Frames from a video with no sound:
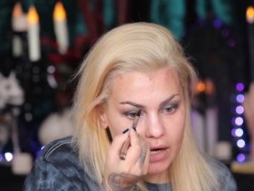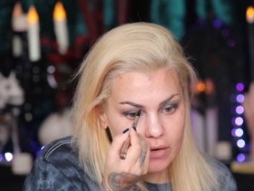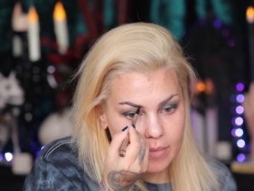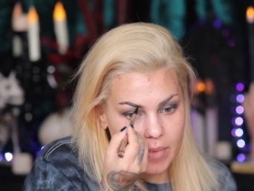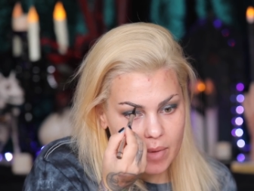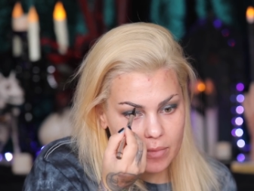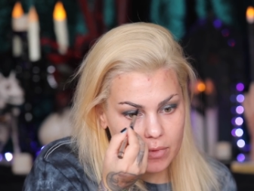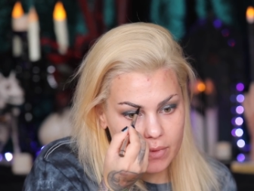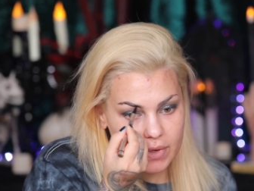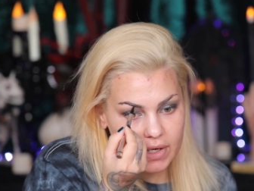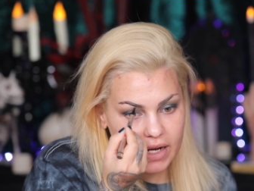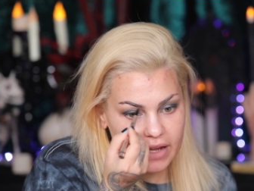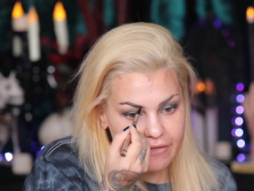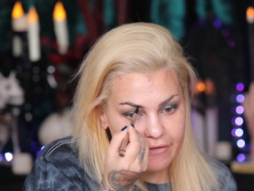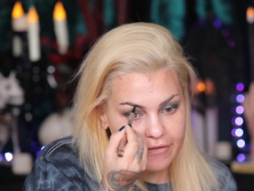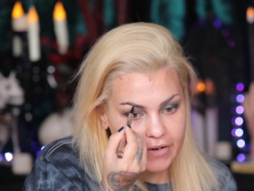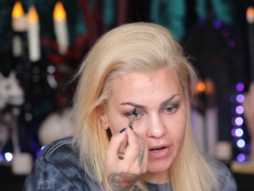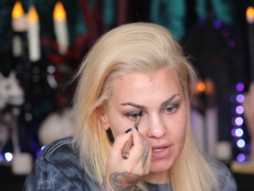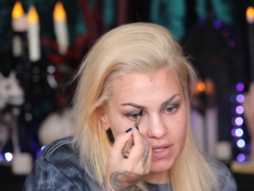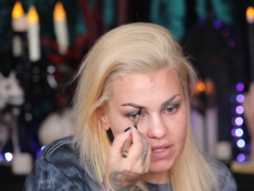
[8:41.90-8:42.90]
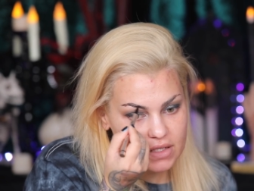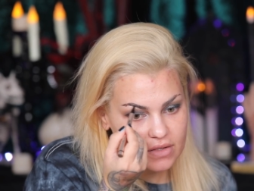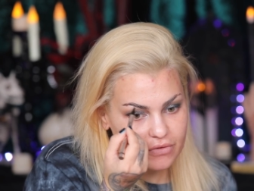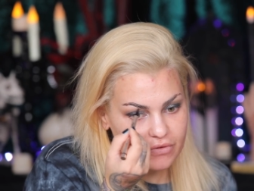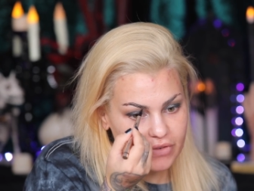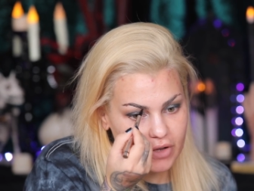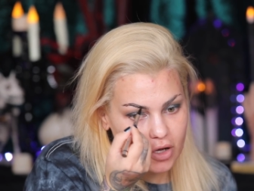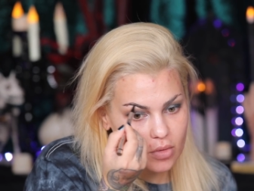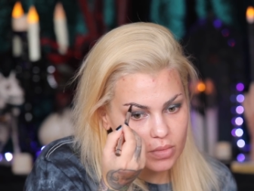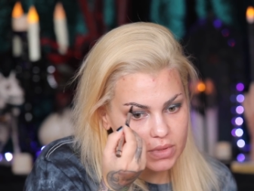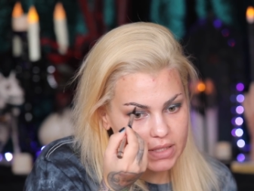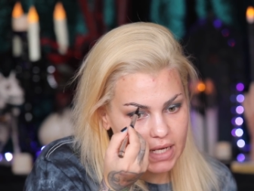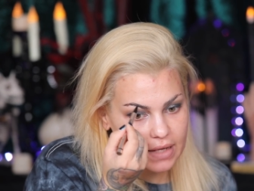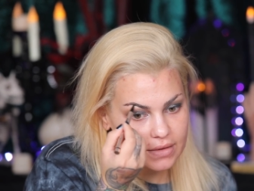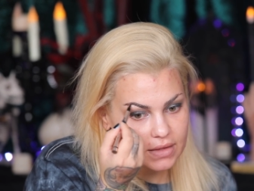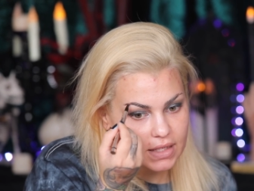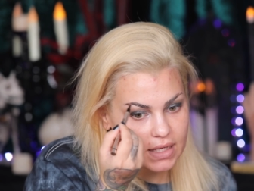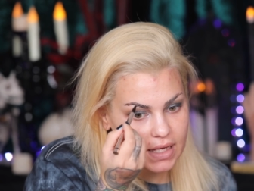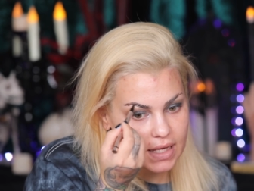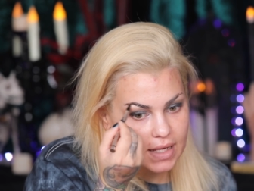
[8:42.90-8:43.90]
I remember when I first filmed
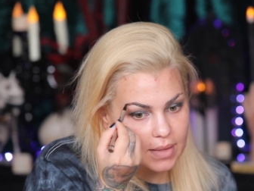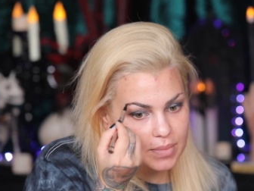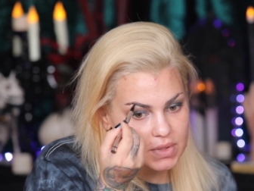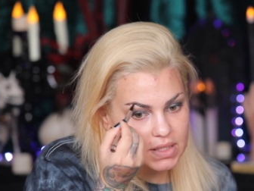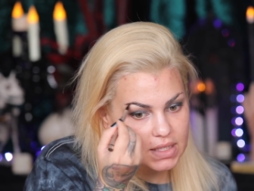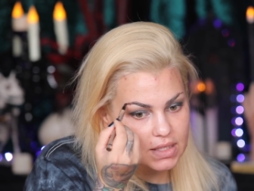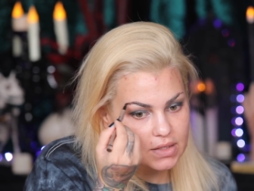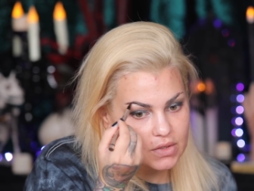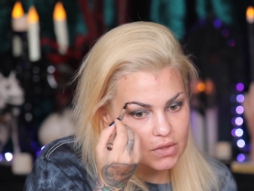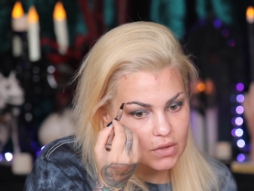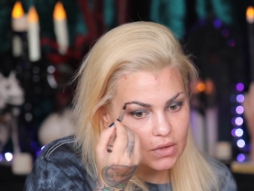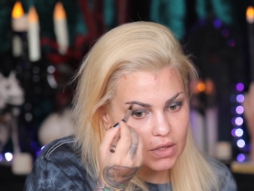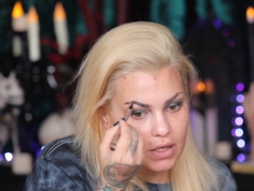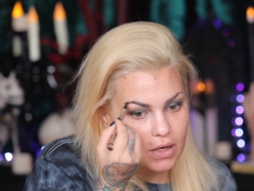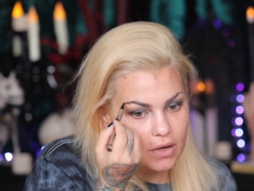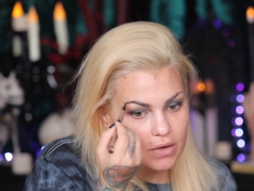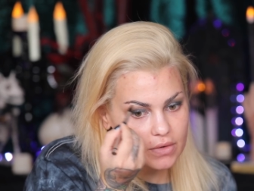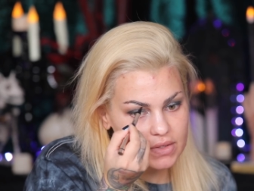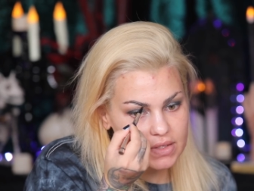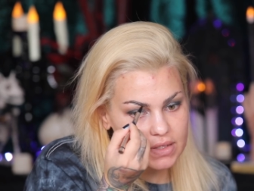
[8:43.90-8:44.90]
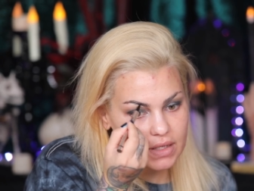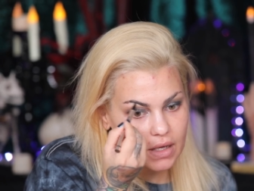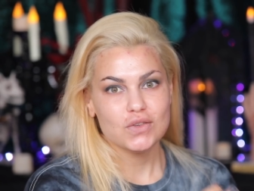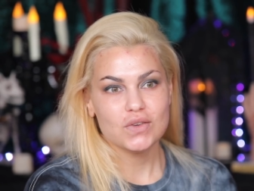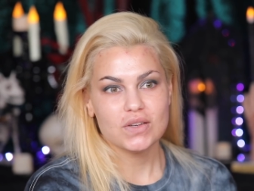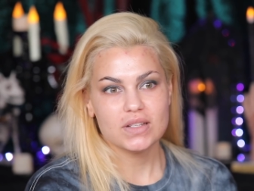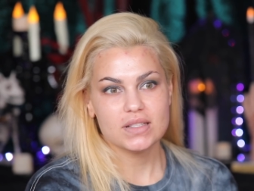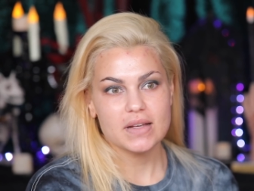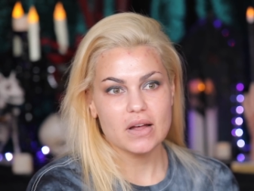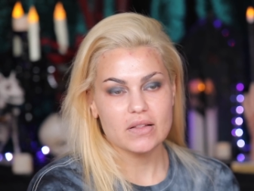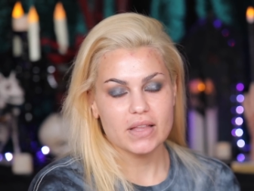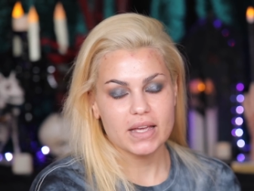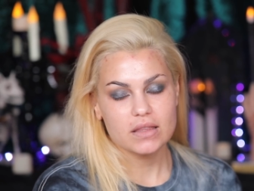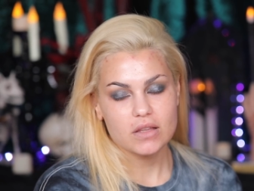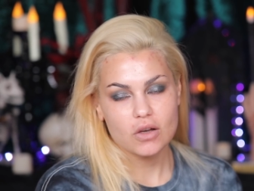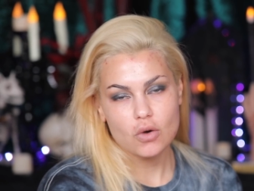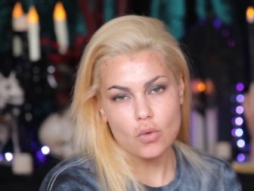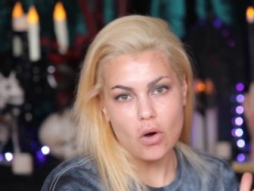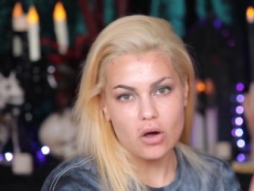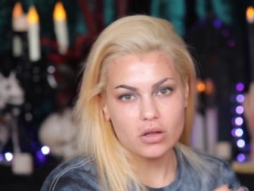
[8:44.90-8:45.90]
at the Ipsy Studios, you could tell like
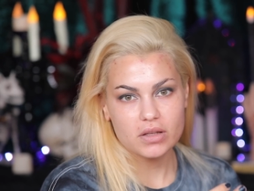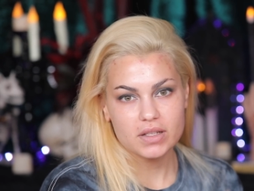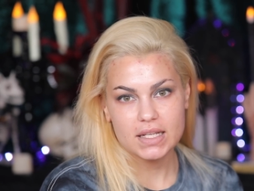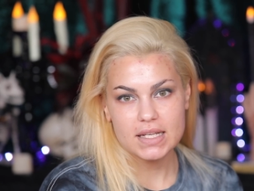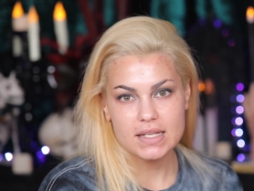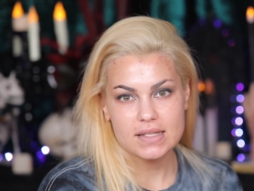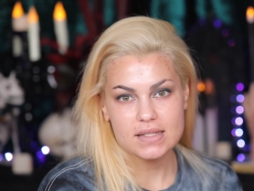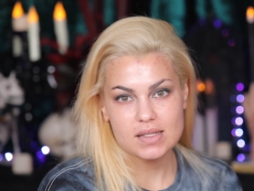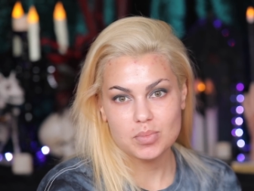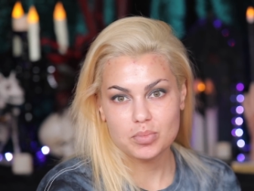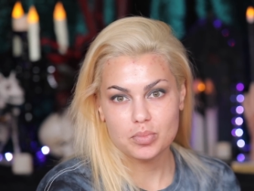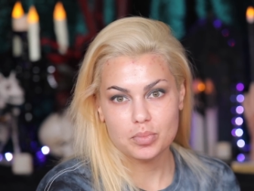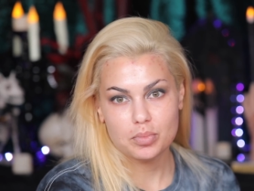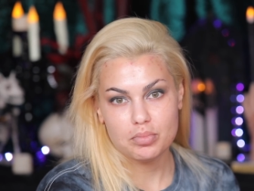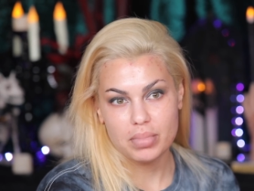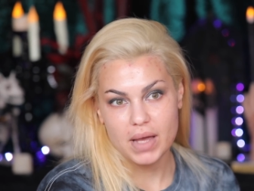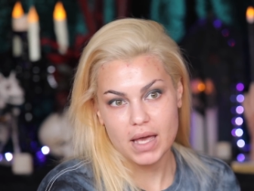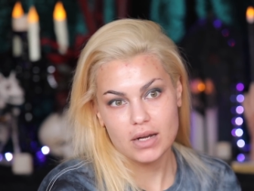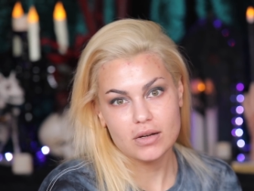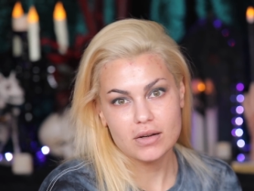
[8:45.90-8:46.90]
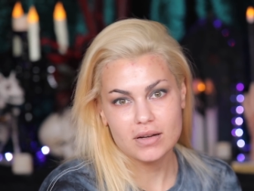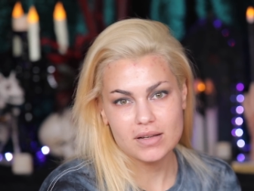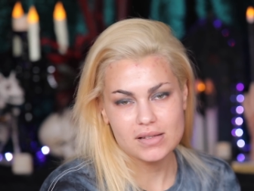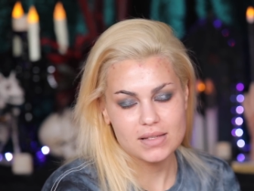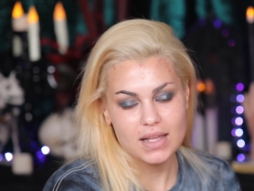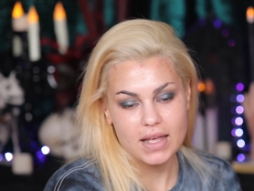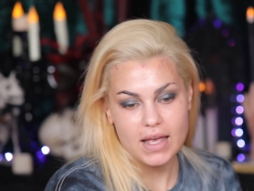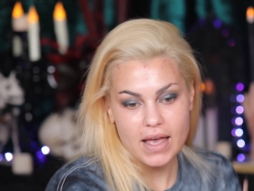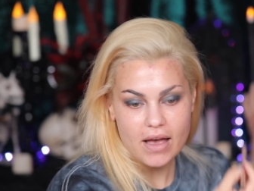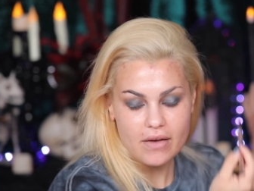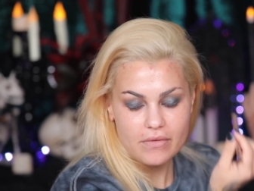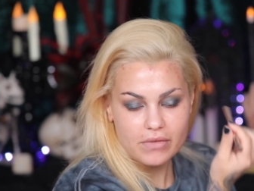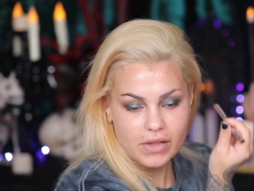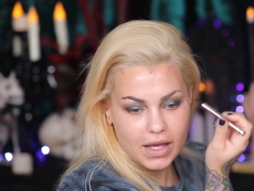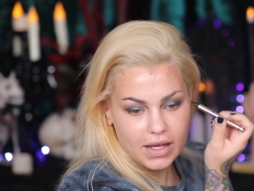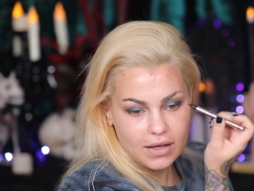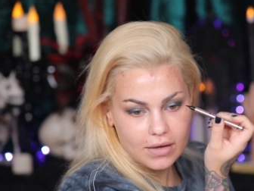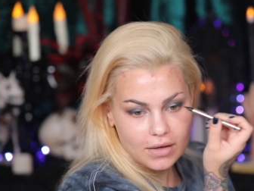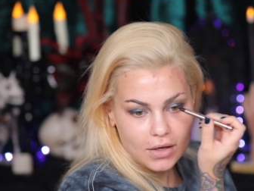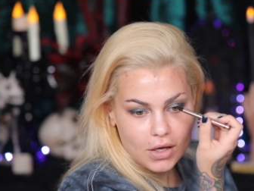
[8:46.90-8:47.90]
the qualities better because they have
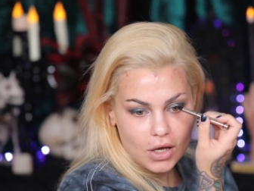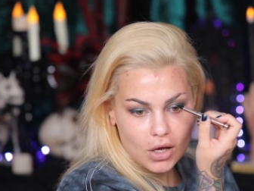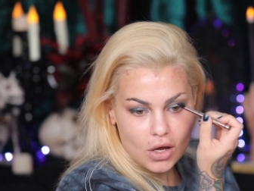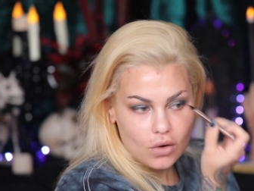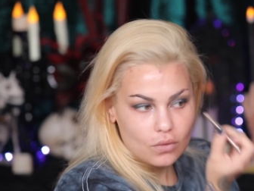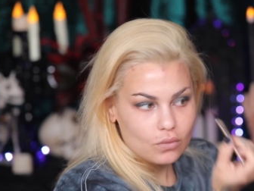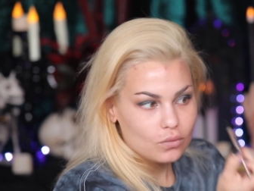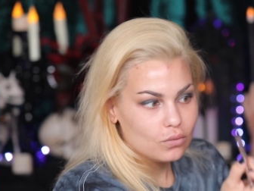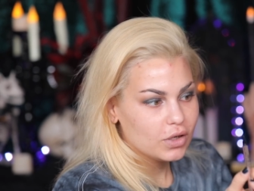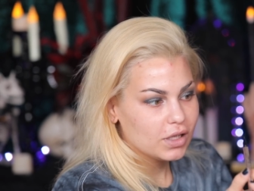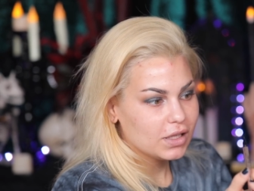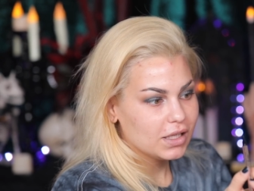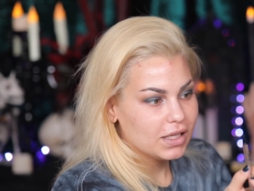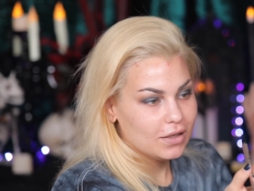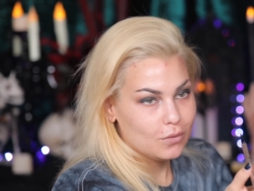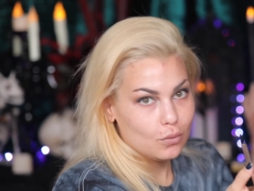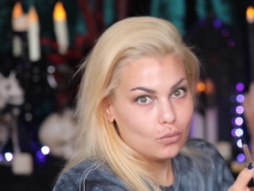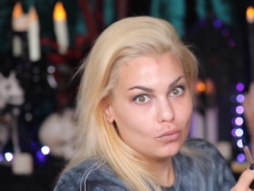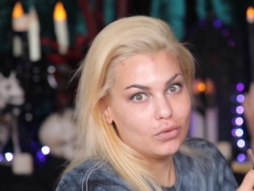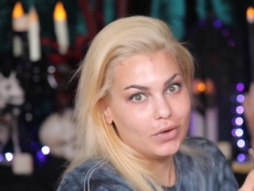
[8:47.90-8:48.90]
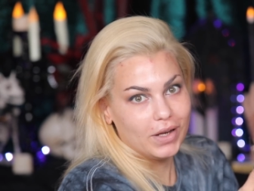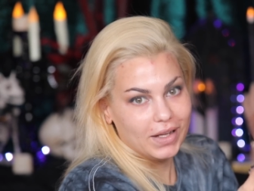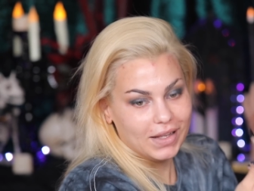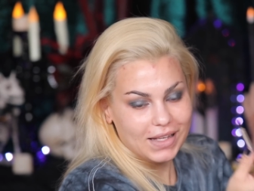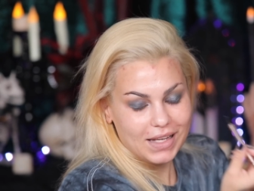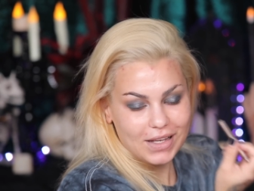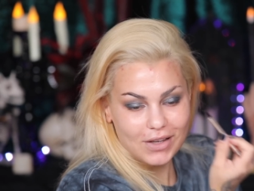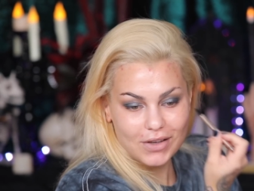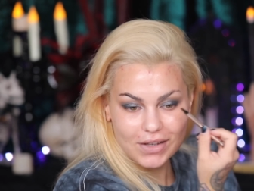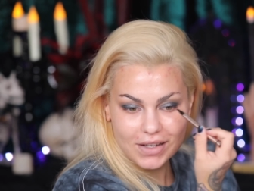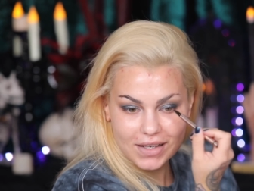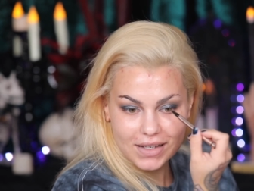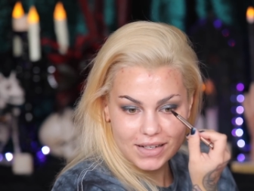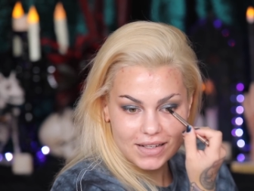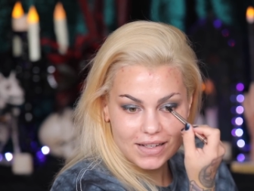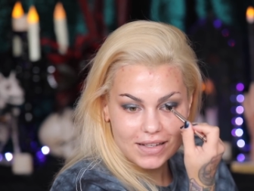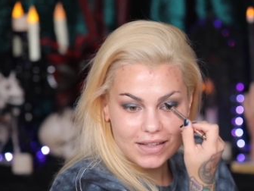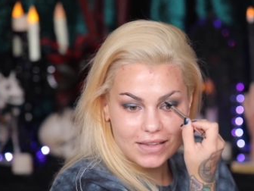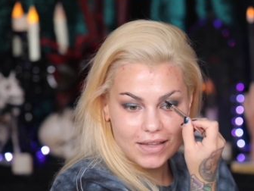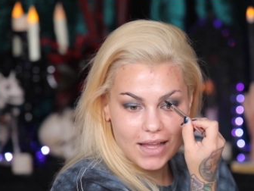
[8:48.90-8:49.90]
like really, really
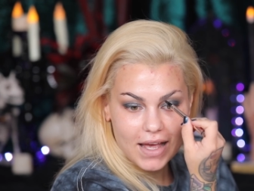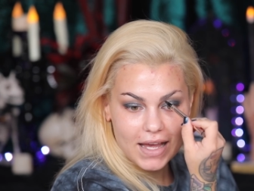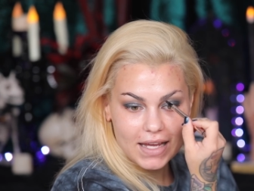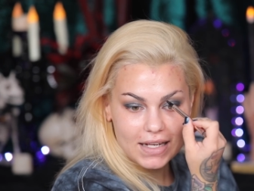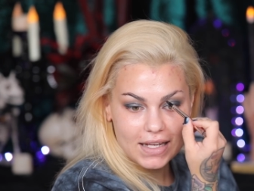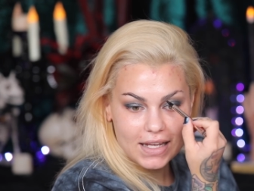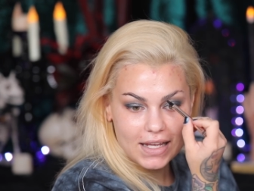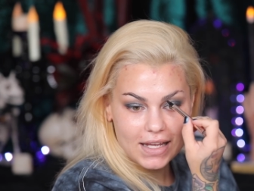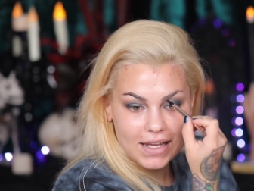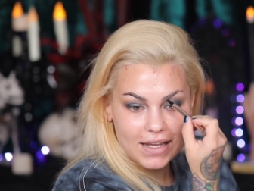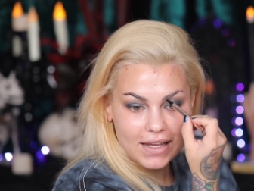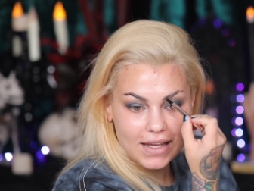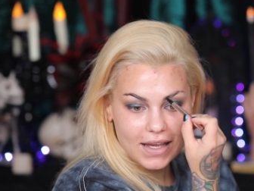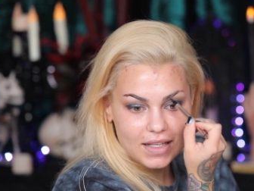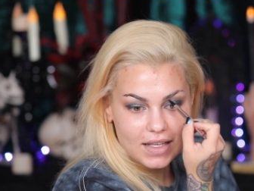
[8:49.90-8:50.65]
good lighting,